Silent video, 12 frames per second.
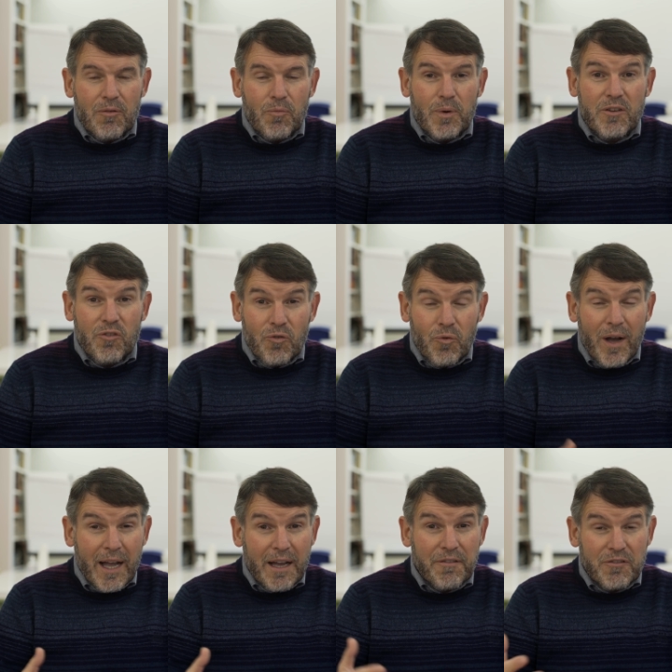we do
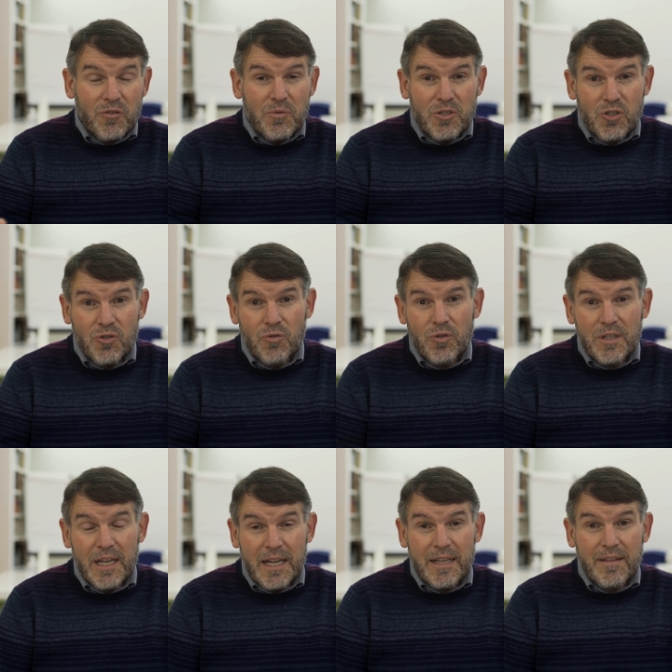have to ensure
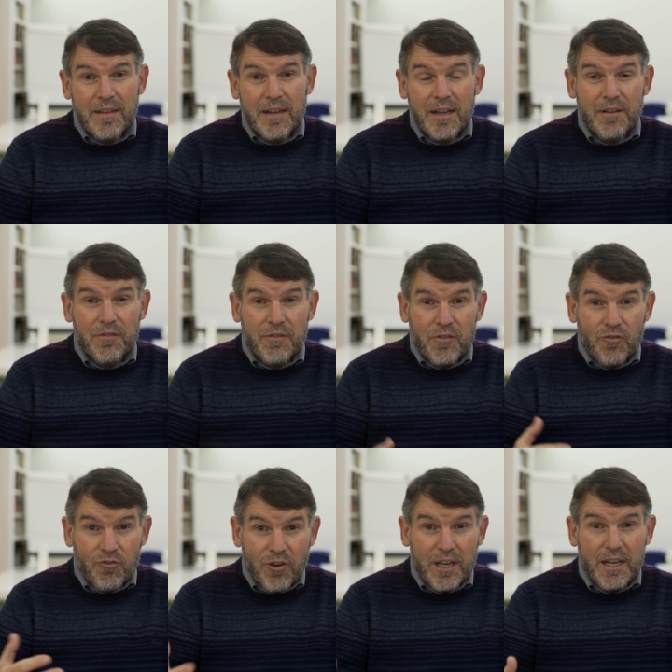that the kind of
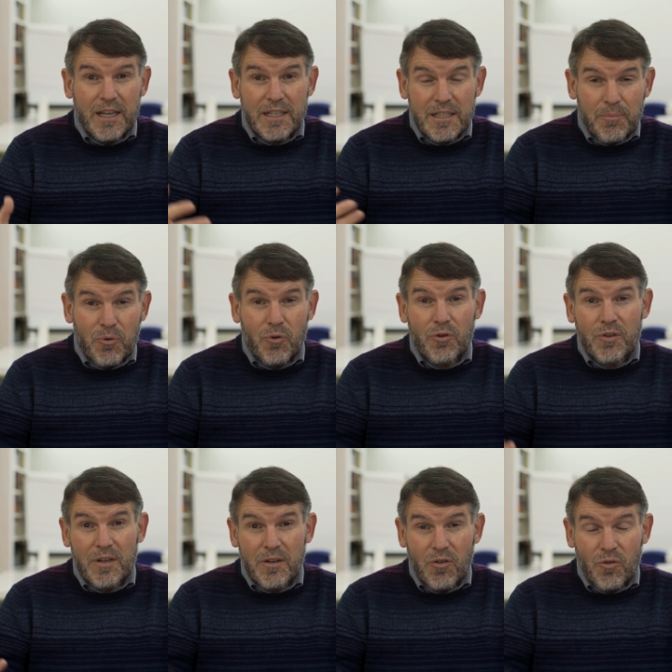training and
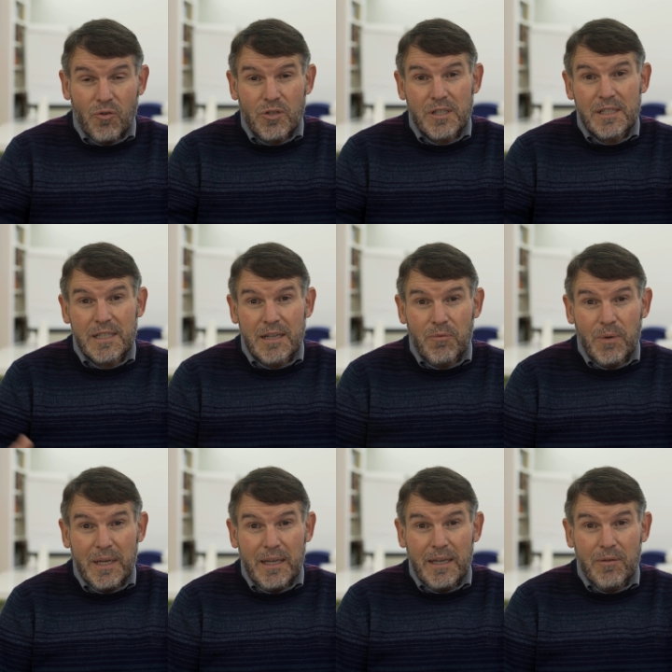support and courses that
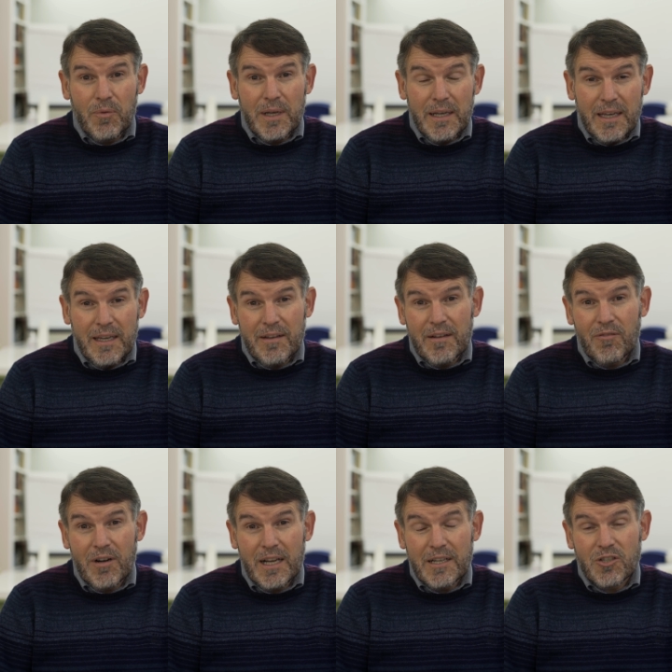we need in
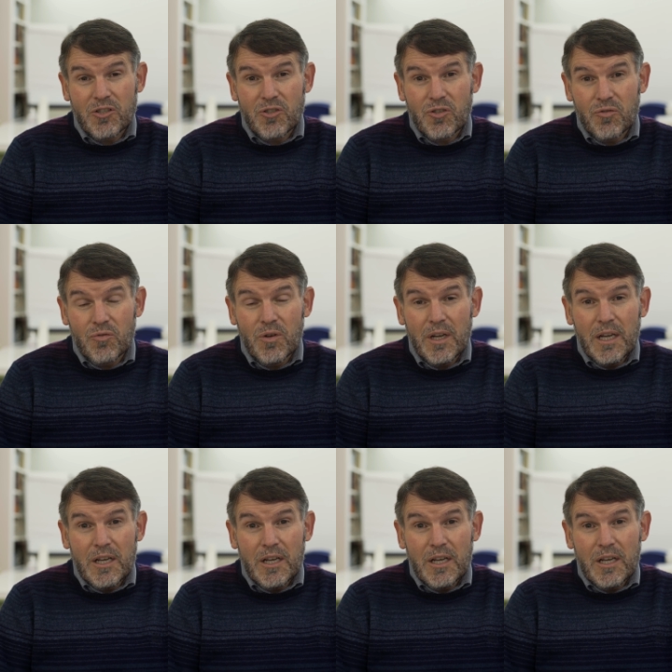relation to